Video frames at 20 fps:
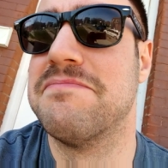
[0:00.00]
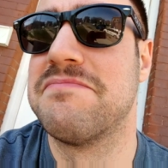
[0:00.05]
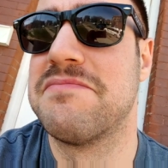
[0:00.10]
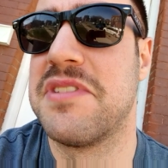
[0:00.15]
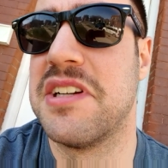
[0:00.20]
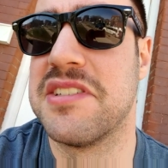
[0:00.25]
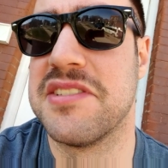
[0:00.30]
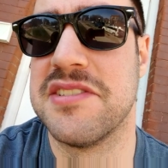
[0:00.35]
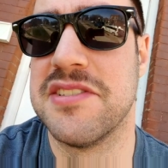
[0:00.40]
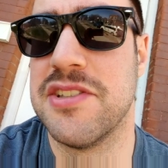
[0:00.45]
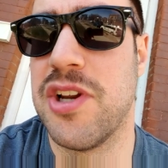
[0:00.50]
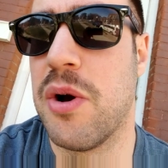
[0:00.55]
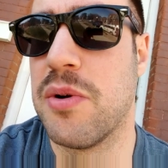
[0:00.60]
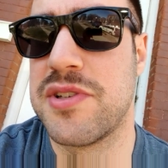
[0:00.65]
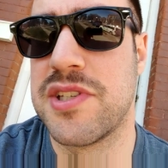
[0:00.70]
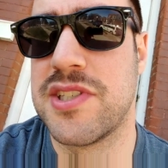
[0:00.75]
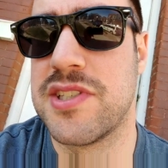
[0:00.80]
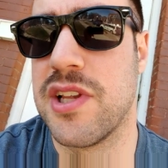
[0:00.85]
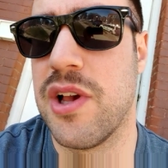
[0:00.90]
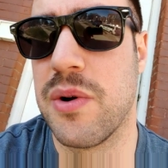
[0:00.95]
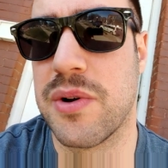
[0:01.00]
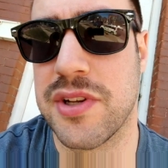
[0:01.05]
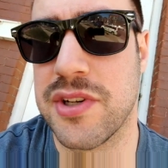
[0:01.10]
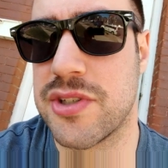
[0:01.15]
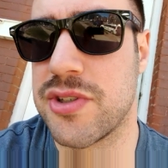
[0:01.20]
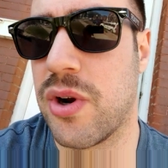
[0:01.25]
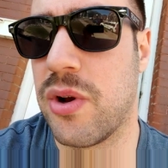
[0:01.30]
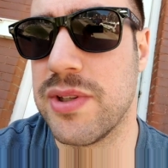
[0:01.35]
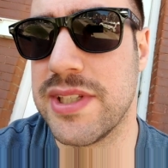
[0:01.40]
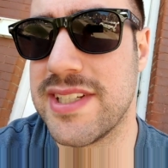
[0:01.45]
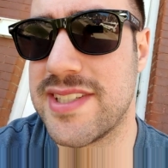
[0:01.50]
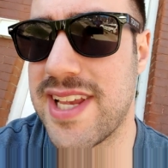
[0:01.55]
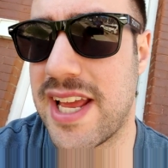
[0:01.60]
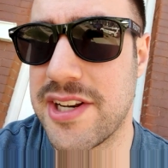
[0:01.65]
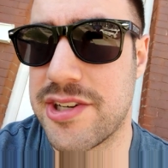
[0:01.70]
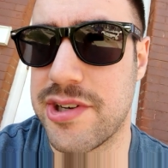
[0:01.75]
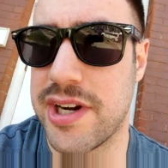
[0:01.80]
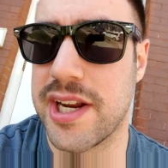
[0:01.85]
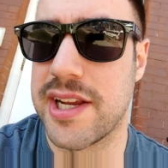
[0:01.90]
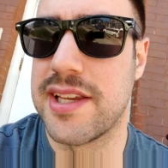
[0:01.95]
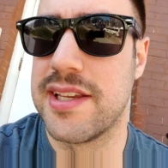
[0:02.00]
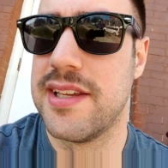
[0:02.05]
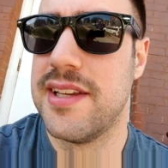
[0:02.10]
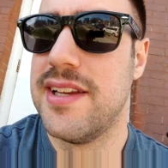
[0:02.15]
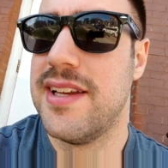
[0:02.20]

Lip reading: There's no slow controlled eccentric.